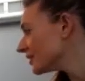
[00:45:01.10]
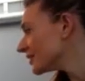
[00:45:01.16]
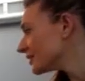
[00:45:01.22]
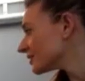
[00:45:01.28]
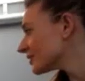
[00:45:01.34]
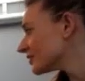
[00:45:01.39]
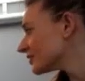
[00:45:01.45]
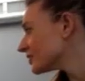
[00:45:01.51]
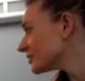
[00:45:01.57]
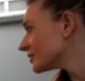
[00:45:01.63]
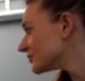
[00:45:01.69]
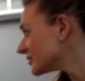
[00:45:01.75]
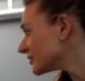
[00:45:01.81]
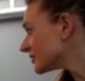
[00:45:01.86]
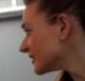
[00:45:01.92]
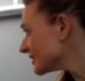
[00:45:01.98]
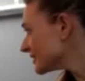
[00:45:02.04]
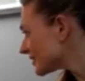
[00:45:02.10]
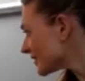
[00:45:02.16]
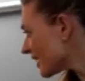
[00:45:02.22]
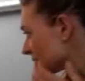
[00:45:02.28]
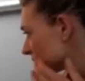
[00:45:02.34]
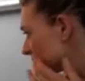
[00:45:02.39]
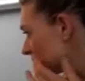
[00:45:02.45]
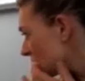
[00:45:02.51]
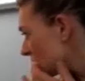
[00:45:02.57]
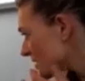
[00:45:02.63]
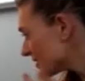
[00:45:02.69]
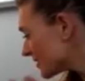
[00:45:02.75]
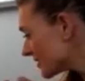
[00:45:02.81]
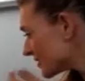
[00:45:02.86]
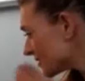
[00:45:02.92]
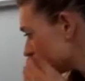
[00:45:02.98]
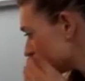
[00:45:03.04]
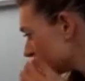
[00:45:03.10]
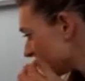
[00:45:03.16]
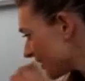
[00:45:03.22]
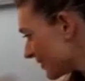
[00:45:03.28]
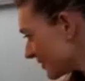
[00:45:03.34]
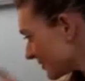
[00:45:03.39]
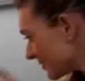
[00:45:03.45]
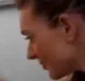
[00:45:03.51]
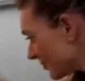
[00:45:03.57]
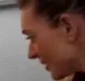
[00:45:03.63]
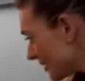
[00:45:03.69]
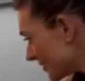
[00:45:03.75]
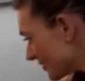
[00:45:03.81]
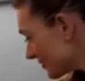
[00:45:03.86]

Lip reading: Good, release that bind, let your butt go